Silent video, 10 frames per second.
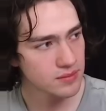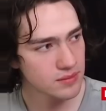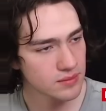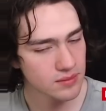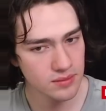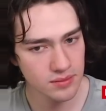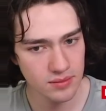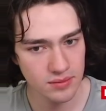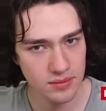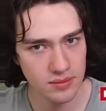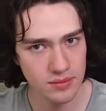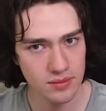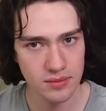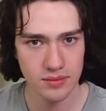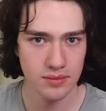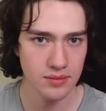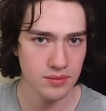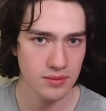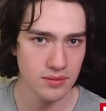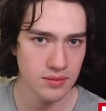
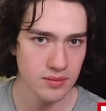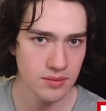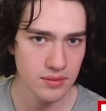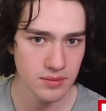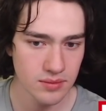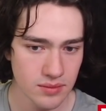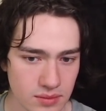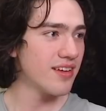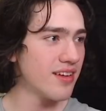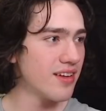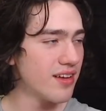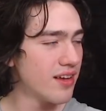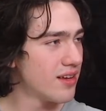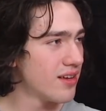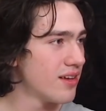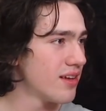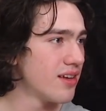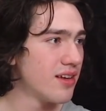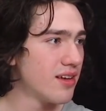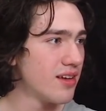
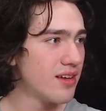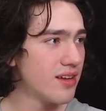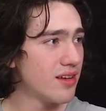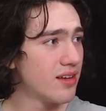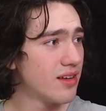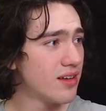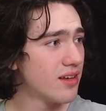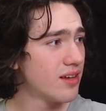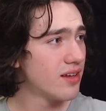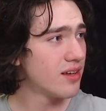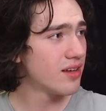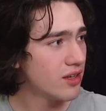(silent)